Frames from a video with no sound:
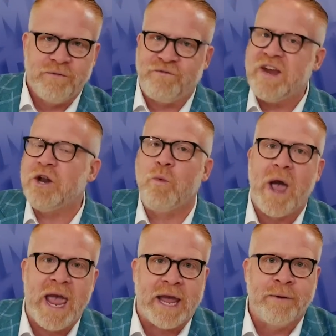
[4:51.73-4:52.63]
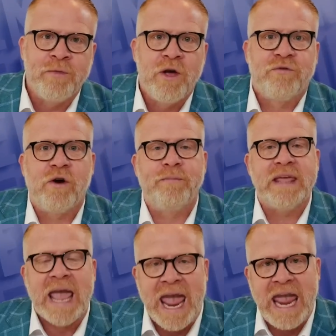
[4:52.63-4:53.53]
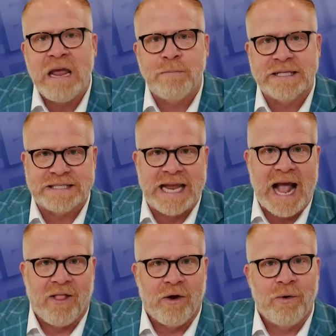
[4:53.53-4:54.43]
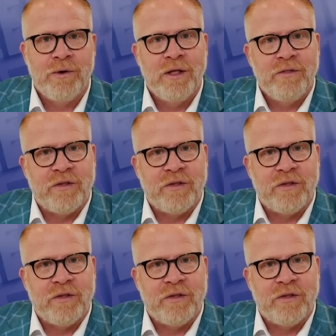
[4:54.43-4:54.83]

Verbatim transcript: feet away from the hangman's gallows